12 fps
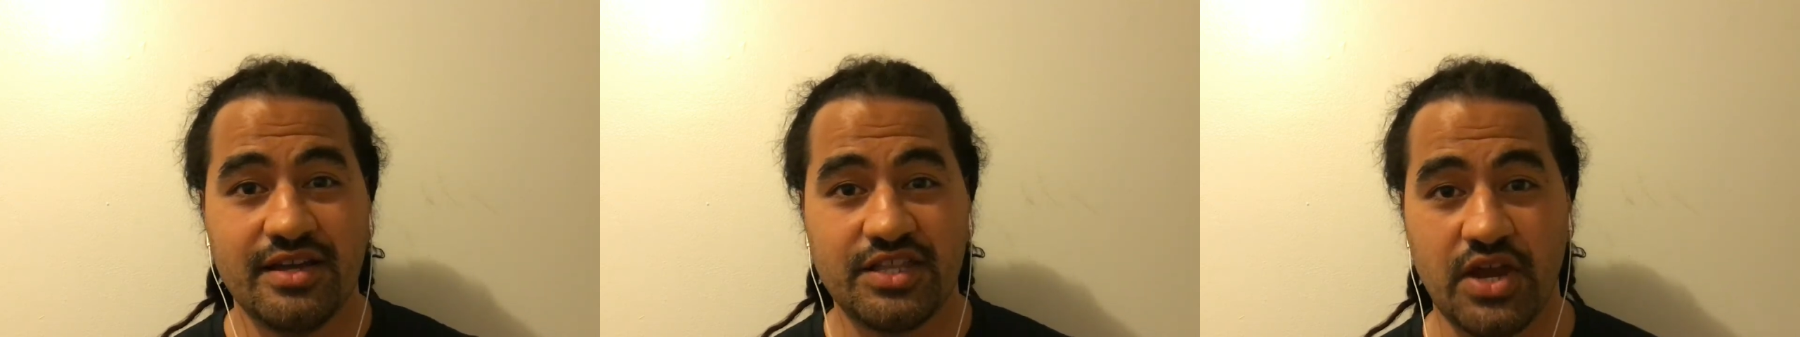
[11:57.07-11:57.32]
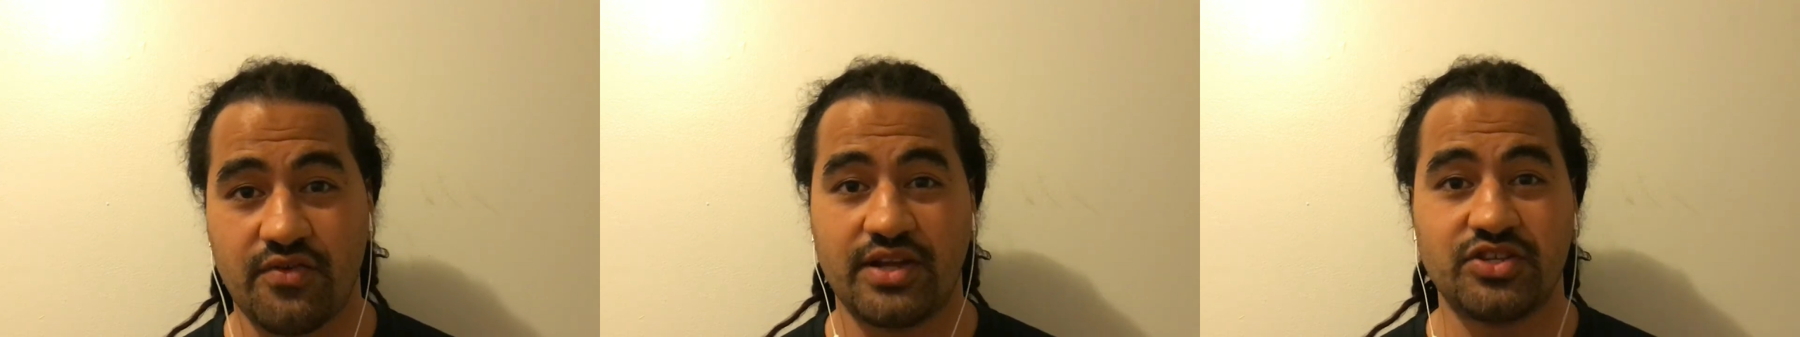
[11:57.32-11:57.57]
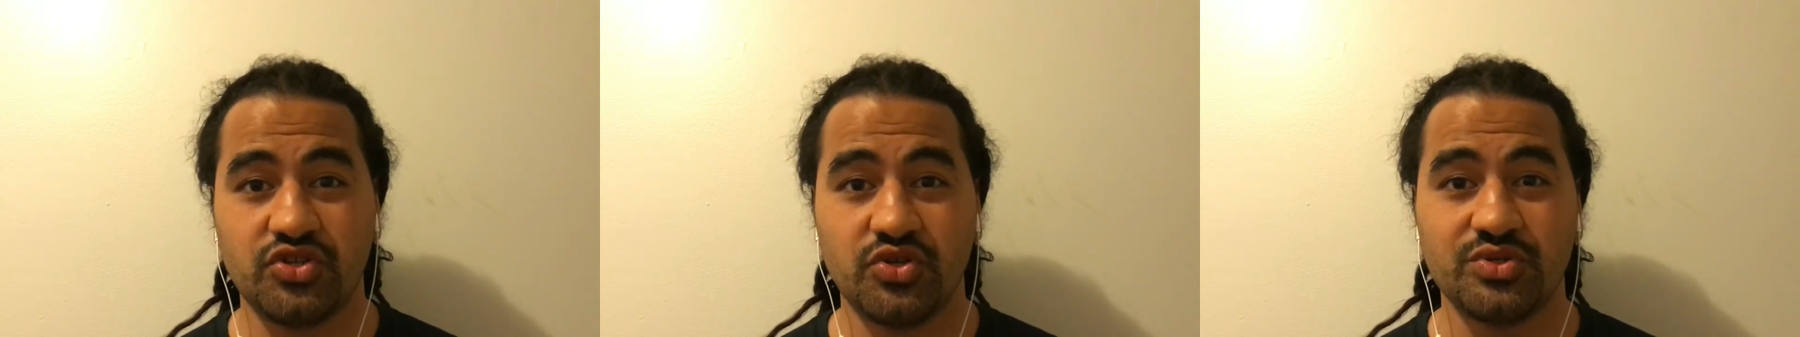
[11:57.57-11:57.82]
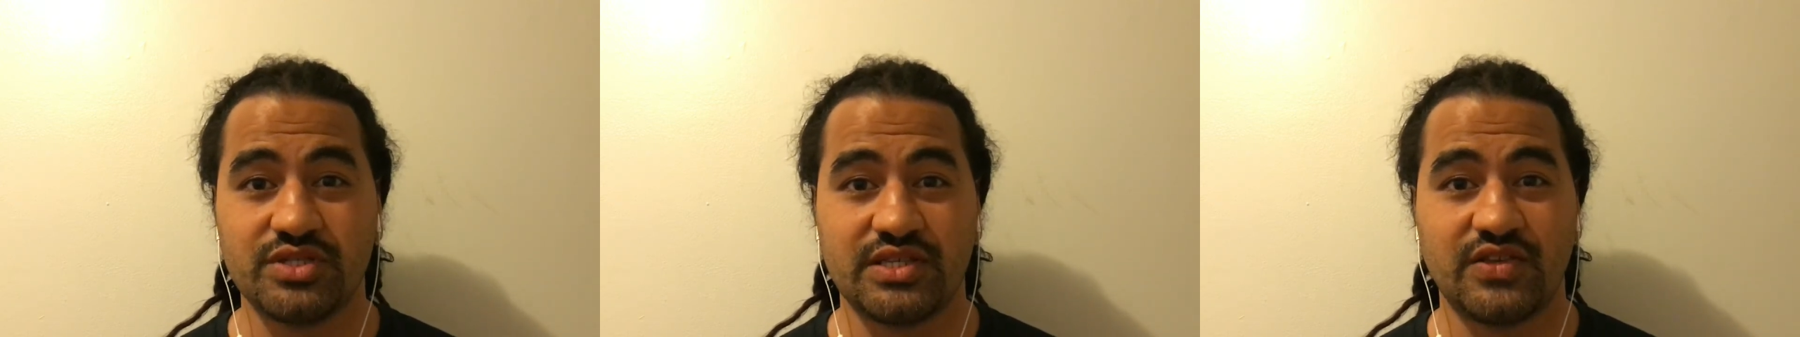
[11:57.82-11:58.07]
directed
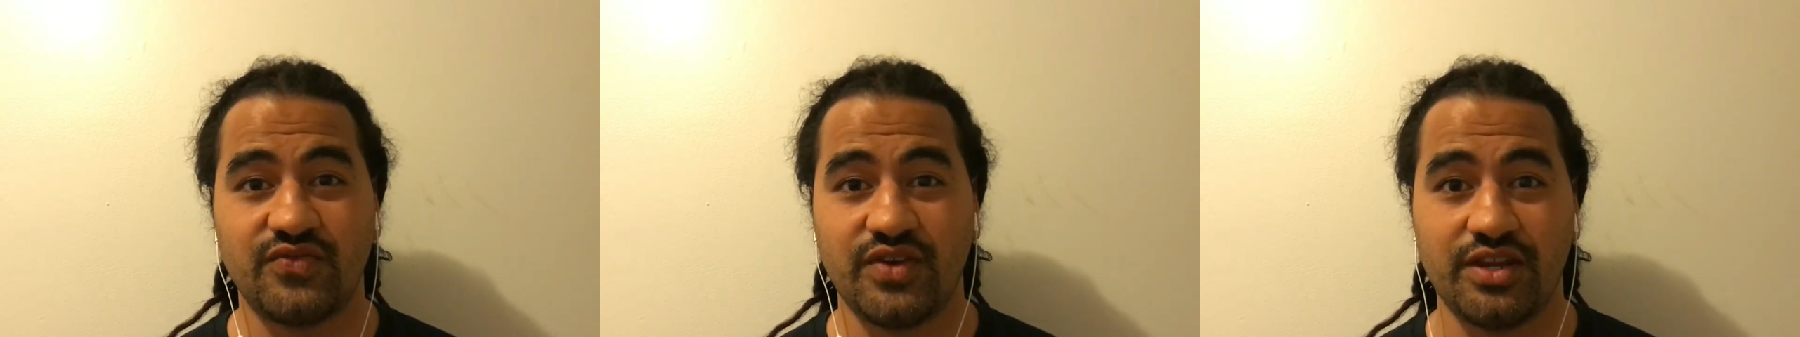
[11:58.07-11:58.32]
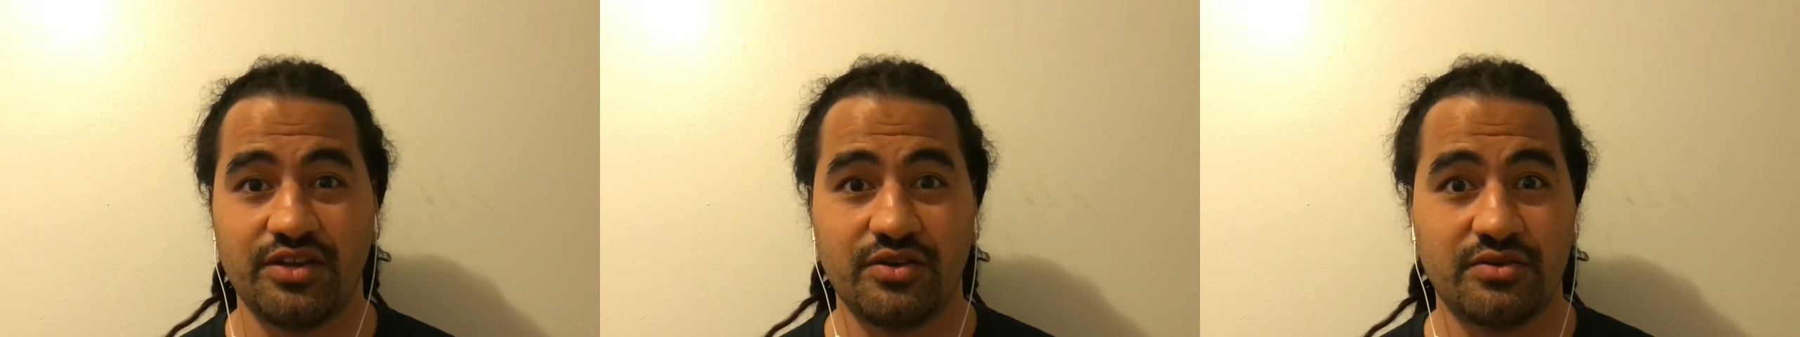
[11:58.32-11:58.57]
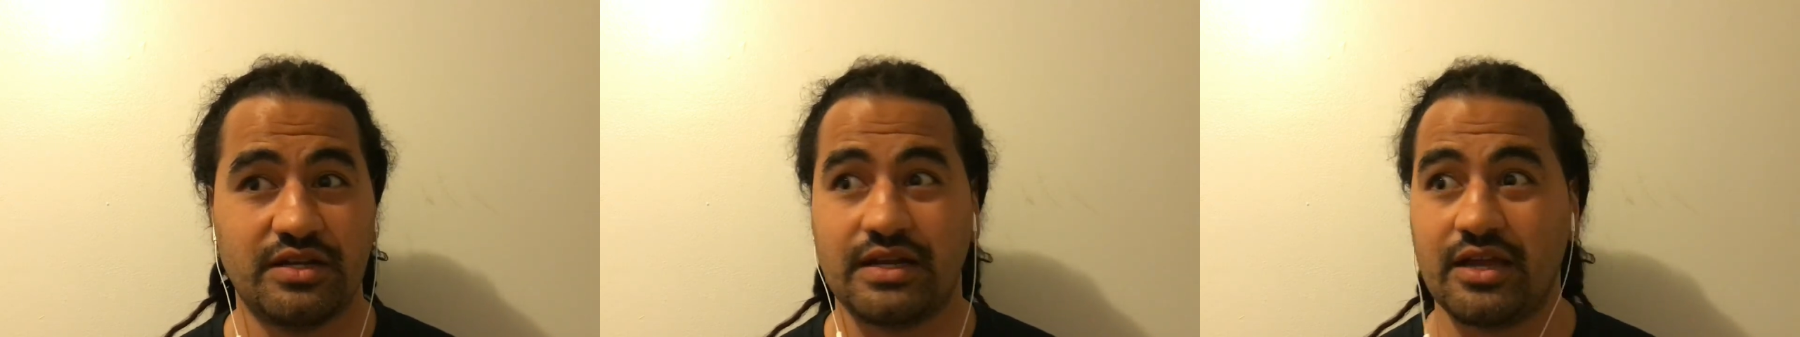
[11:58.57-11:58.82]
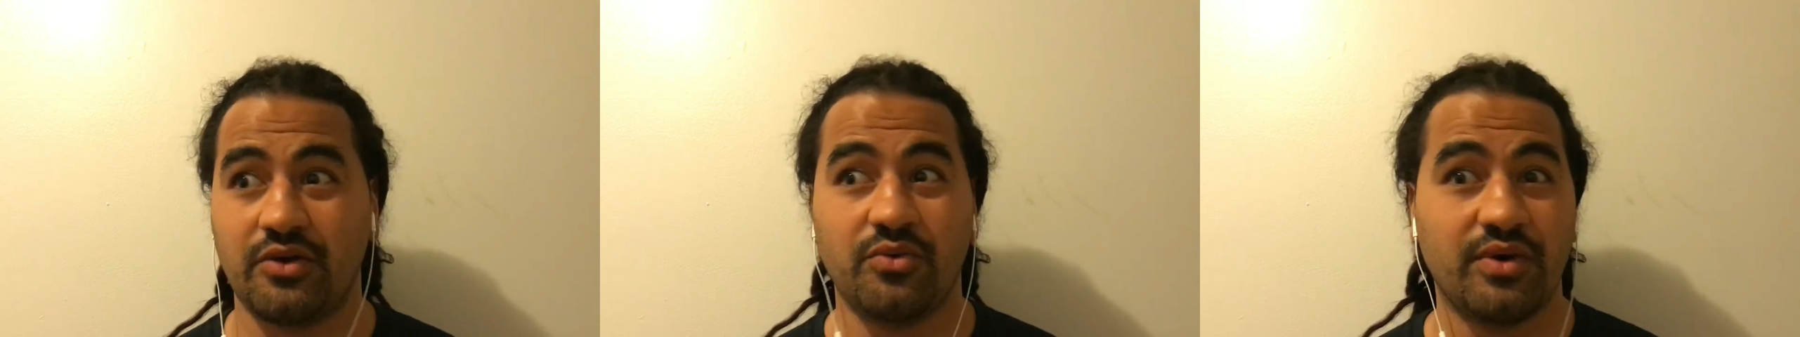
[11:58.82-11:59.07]
you to this video and you're
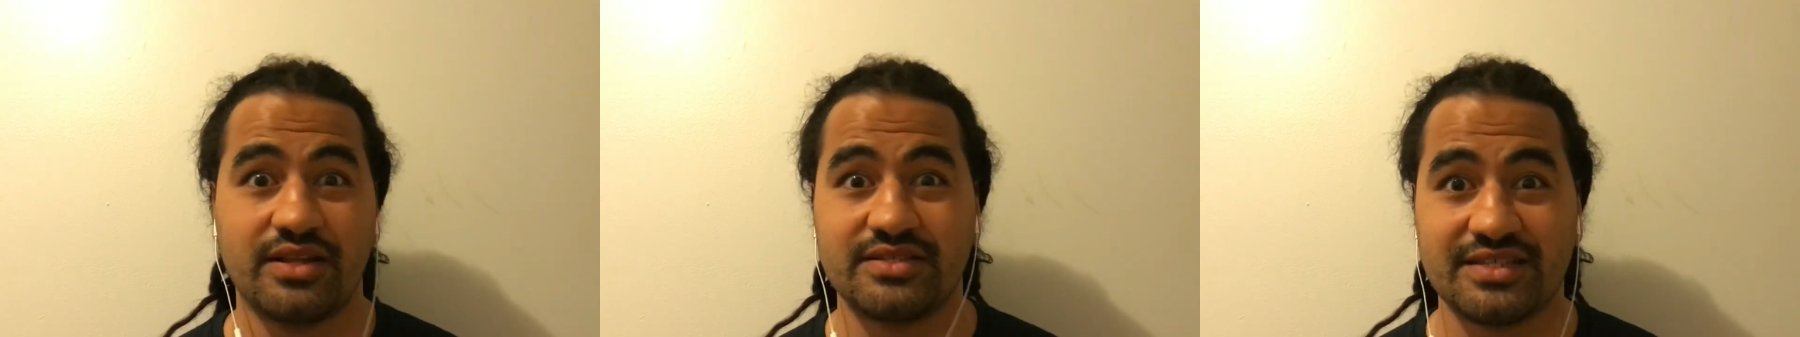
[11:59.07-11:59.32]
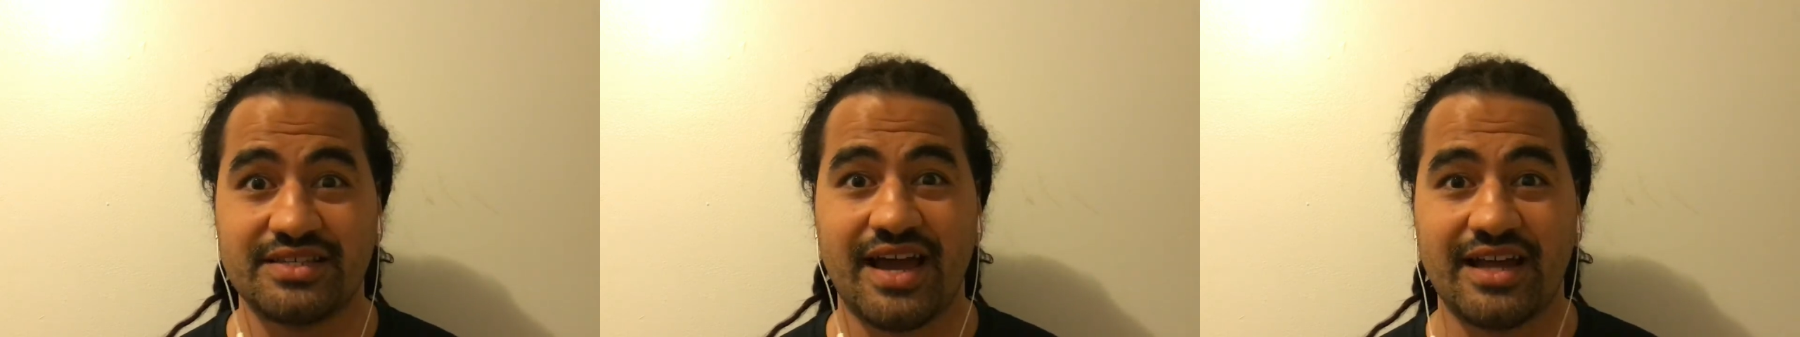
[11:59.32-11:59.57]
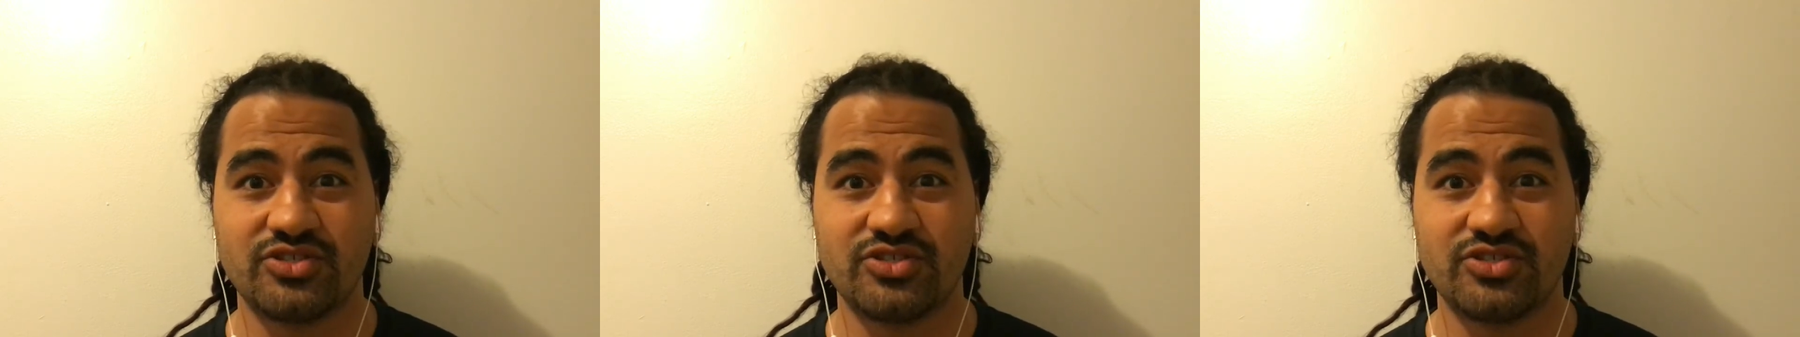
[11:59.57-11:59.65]
like, what is this guy